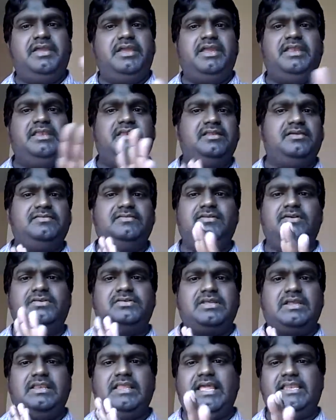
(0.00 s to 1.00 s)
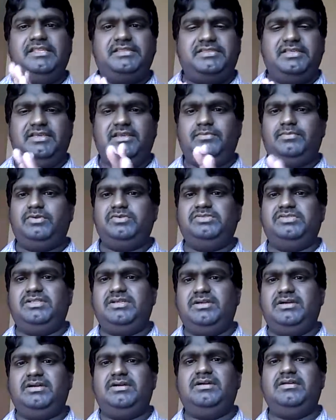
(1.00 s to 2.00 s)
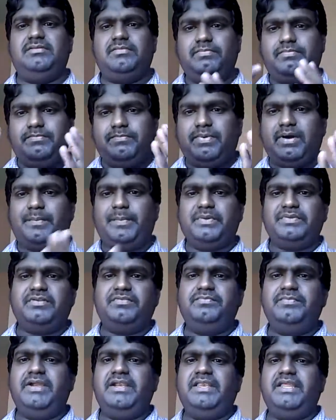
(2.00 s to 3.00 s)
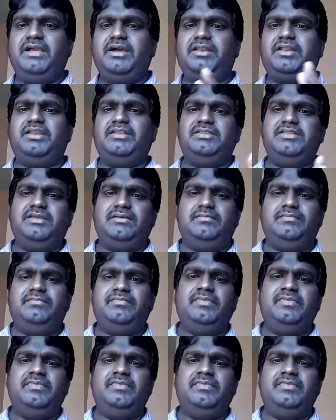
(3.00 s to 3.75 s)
He does not tell anything about the purpose of meeting or anything.